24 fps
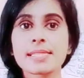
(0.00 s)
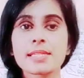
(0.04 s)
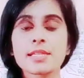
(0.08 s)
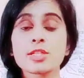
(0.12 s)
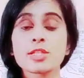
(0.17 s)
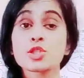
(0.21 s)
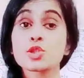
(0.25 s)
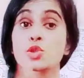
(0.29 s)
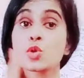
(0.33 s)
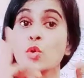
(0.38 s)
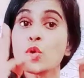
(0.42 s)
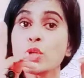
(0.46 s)

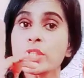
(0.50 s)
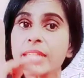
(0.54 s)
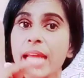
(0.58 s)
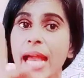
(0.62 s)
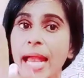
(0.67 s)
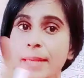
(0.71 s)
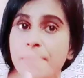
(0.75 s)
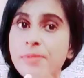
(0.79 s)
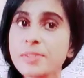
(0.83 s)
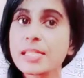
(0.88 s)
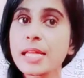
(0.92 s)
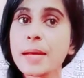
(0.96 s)
2 times
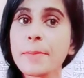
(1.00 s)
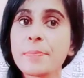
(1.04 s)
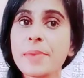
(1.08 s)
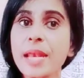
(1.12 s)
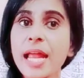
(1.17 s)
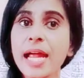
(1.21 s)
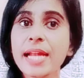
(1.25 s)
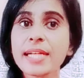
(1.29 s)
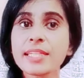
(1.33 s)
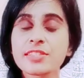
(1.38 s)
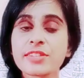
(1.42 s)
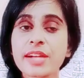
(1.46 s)
the
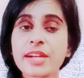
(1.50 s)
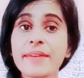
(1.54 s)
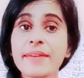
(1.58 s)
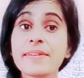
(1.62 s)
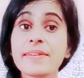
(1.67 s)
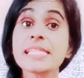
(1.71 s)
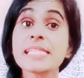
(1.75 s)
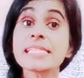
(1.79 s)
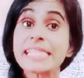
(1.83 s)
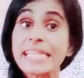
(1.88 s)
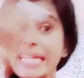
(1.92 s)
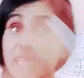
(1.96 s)
blood travels
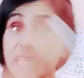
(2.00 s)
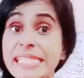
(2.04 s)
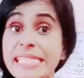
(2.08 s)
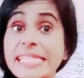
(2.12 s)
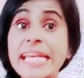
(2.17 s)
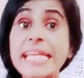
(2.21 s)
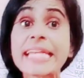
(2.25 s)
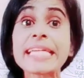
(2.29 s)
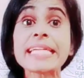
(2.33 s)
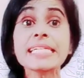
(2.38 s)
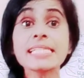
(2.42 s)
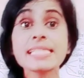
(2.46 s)
in a
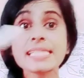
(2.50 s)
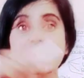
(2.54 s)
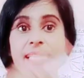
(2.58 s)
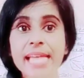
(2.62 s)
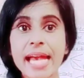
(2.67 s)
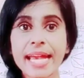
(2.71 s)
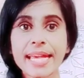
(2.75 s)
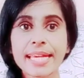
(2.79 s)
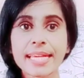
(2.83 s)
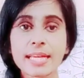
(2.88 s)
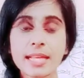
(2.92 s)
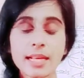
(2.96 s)
single
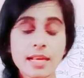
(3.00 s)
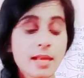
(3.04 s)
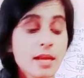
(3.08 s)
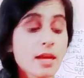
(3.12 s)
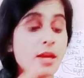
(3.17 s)
cycle.